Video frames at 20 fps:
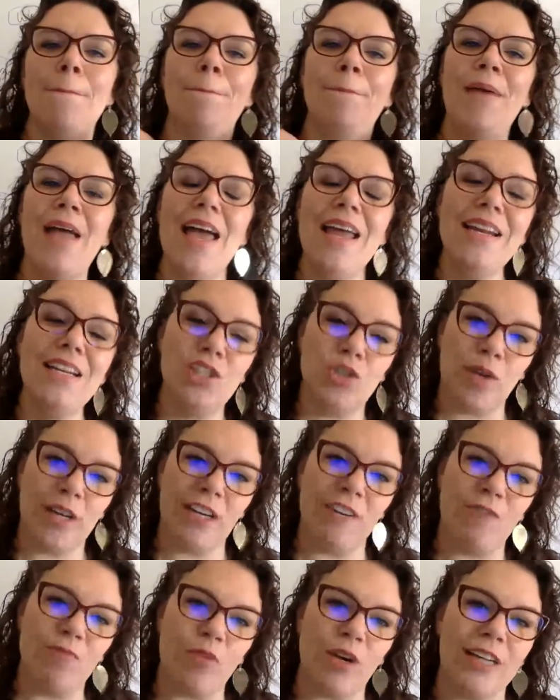
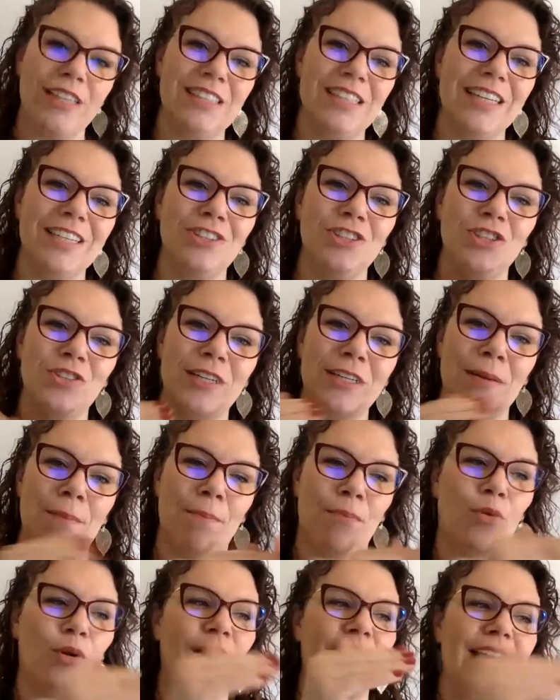Penetrative pricing is you're trying to
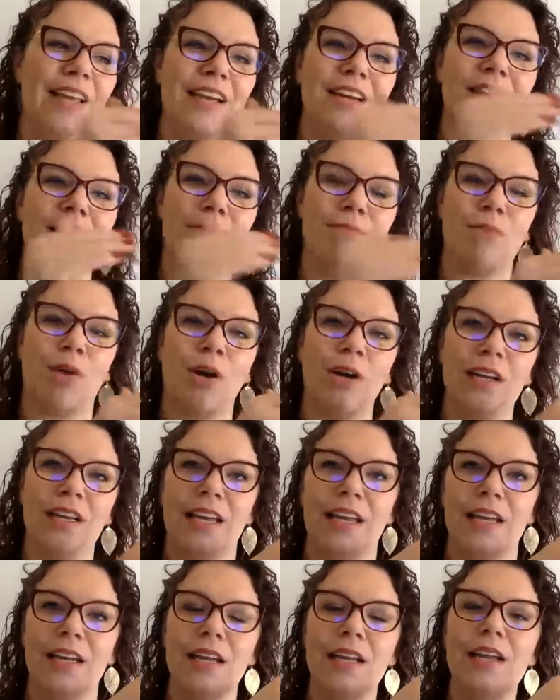break into the
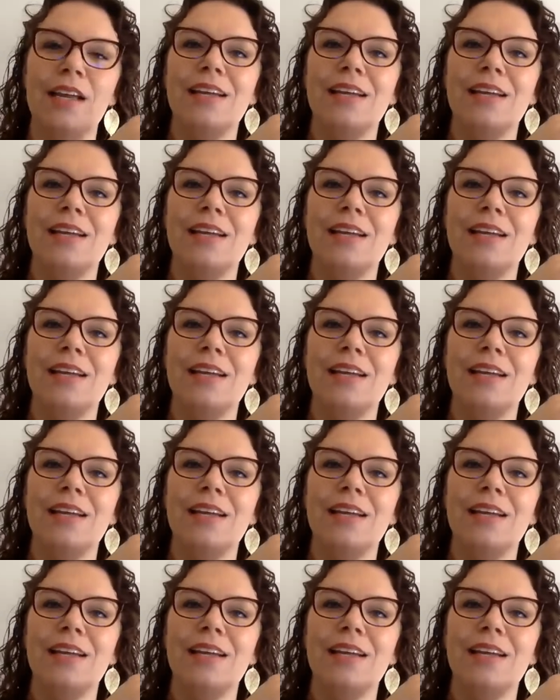market,